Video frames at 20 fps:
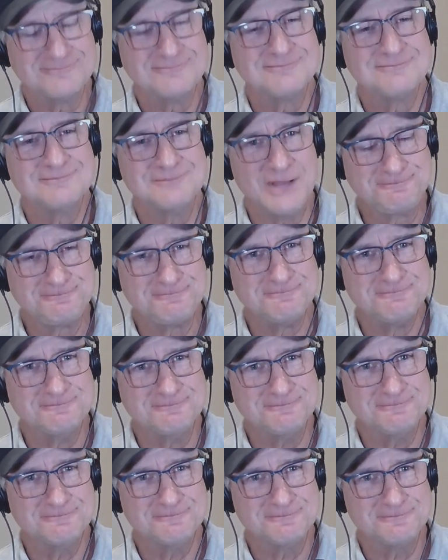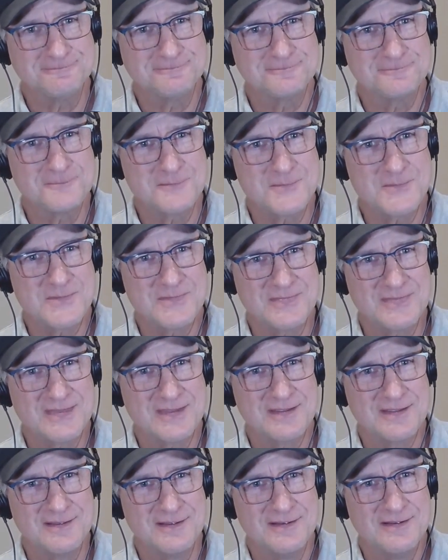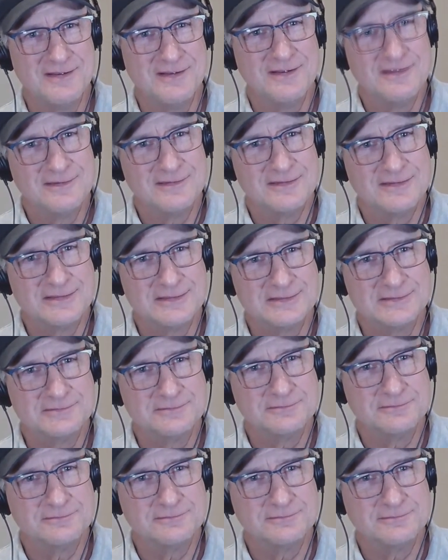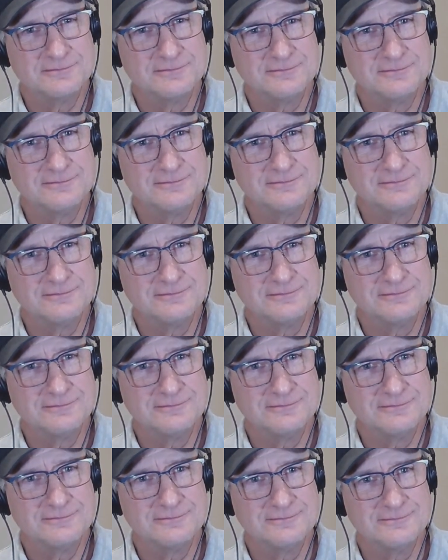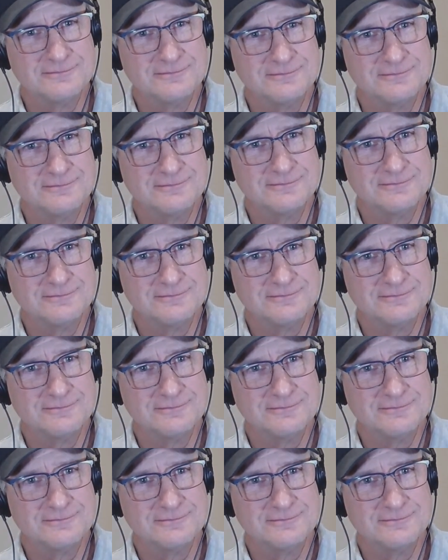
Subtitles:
(not speaking)